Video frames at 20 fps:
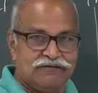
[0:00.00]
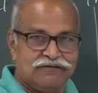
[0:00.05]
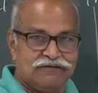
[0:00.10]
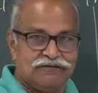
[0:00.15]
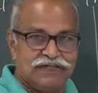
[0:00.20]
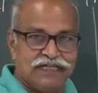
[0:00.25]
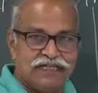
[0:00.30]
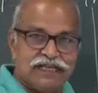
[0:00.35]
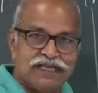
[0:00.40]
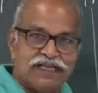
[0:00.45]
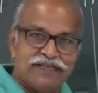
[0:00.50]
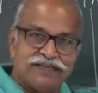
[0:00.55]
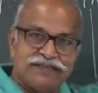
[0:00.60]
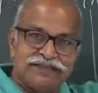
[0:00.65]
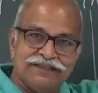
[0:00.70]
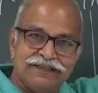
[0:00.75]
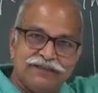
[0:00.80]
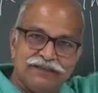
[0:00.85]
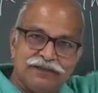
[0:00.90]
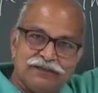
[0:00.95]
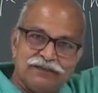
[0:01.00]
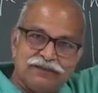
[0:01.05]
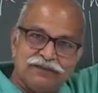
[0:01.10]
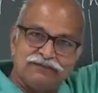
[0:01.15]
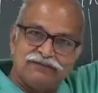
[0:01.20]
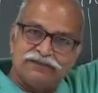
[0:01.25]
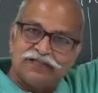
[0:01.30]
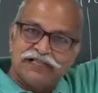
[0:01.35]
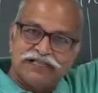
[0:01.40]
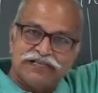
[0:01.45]
which is
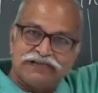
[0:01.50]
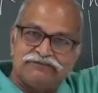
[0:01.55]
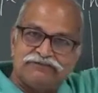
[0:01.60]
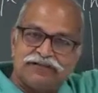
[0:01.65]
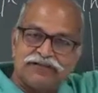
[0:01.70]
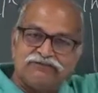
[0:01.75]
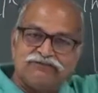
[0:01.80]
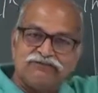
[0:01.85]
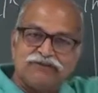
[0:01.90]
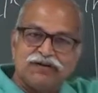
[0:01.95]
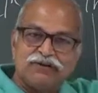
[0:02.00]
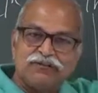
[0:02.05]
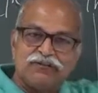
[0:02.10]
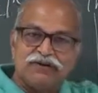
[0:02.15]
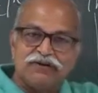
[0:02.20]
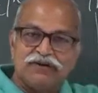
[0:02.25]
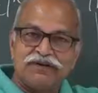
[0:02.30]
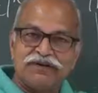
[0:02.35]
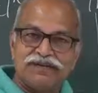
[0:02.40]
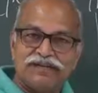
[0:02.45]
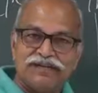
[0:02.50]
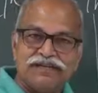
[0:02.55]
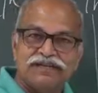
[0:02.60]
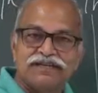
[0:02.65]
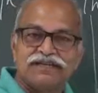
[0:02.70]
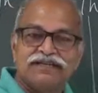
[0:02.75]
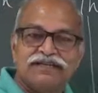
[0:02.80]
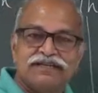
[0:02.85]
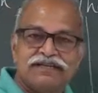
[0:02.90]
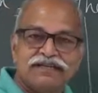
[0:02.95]
very different from all
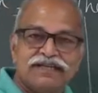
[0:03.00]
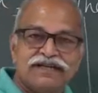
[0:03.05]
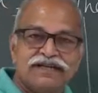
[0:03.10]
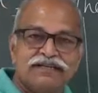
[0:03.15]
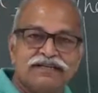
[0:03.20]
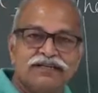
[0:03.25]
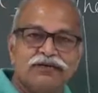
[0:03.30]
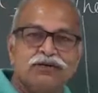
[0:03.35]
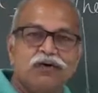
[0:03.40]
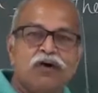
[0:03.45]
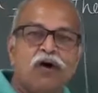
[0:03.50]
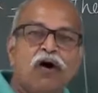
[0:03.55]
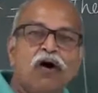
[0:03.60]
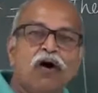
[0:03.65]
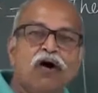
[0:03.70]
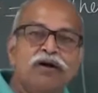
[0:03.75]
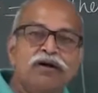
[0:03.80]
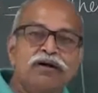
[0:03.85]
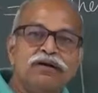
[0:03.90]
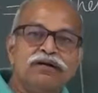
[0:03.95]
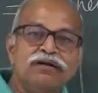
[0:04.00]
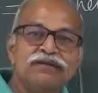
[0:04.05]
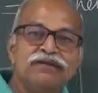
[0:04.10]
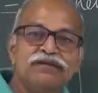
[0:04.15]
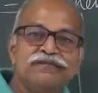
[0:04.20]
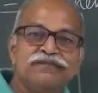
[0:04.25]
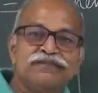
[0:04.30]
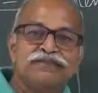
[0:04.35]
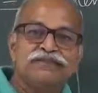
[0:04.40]
this. It is called